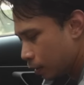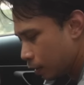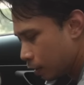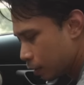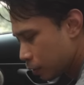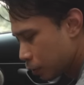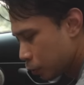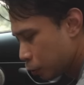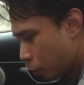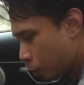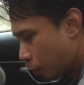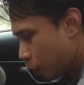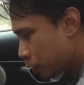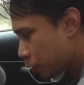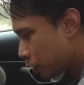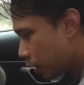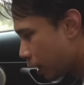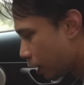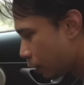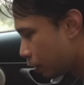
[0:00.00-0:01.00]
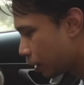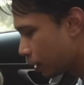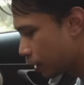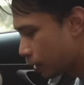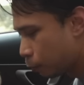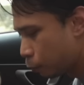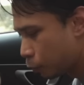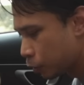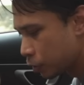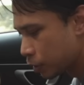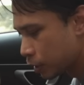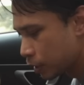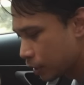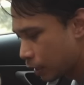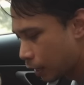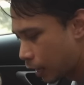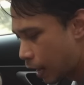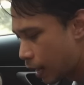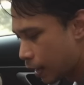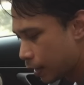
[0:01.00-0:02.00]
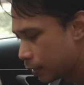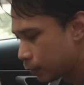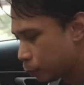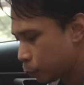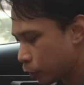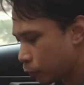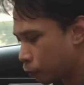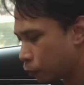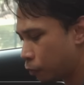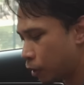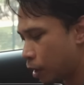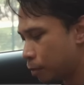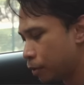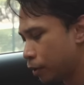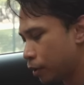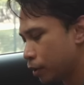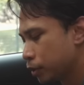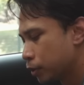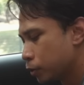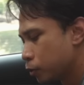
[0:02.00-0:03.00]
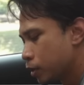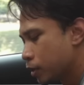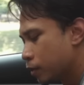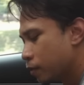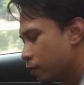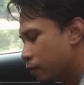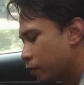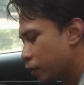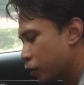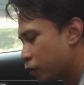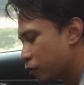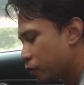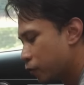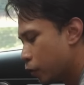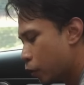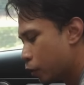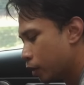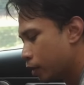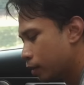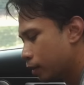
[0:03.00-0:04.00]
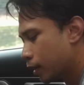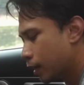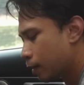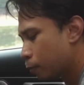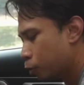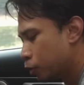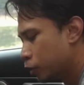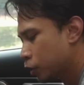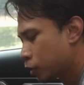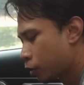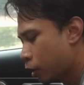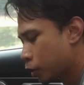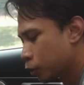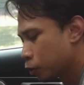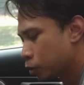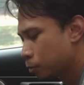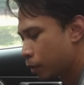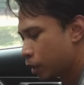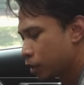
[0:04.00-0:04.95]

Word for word: Little storage area which is lined with rubber so you can fit your phone in there, wouldn't scratch it too